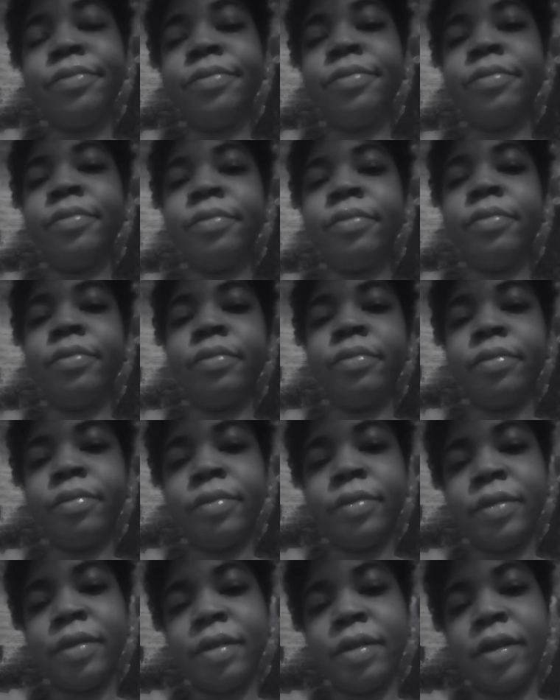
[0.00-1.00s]
i
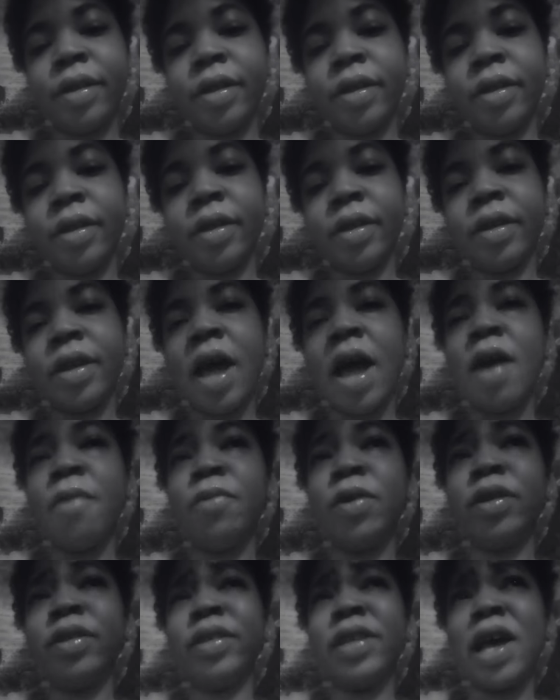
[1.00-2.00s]

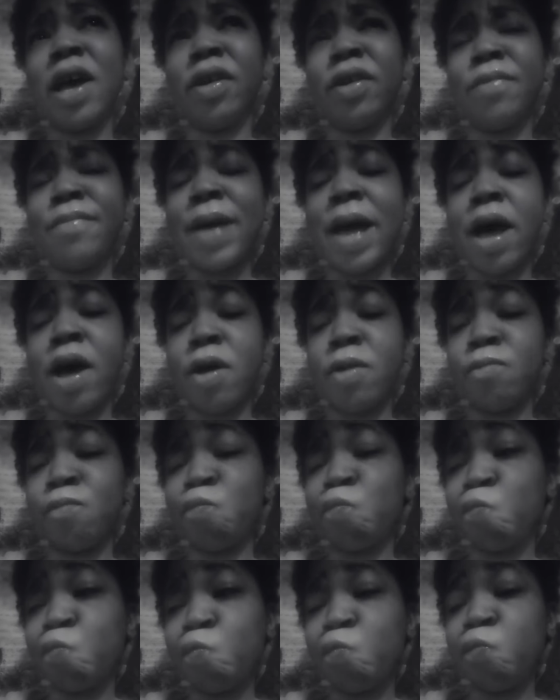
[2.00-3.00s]
want to talk about
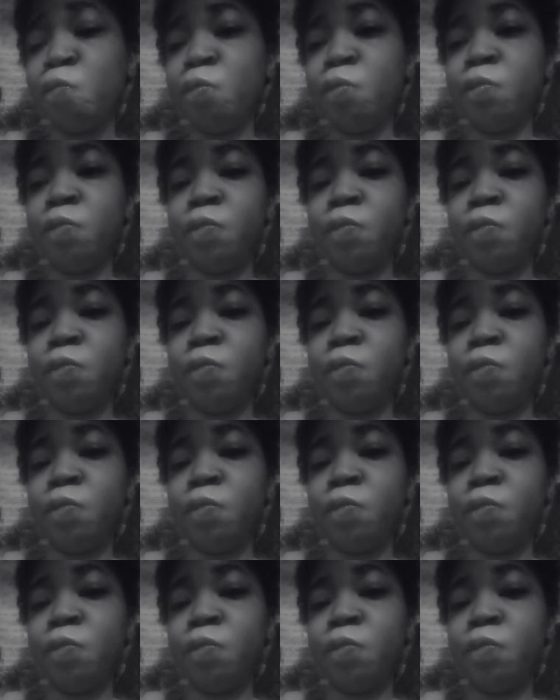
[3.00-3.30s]
hmm,